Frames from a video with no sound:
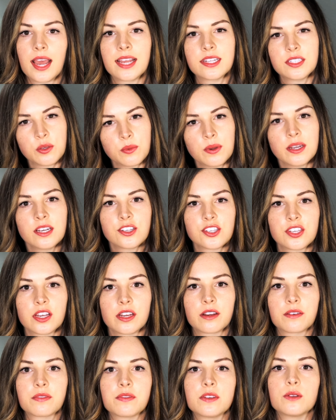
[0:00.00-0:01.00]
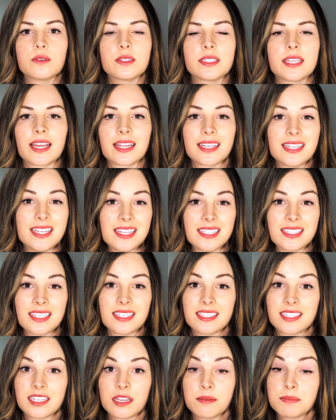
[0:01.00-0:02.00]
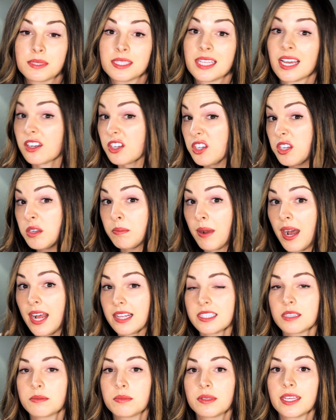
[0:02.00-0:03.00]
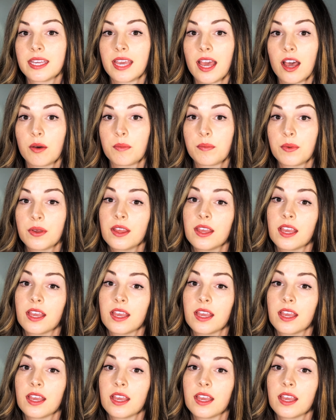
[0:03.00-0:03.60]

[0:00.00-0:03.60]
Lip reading: I do want to share a few techniques and tips that could possibly help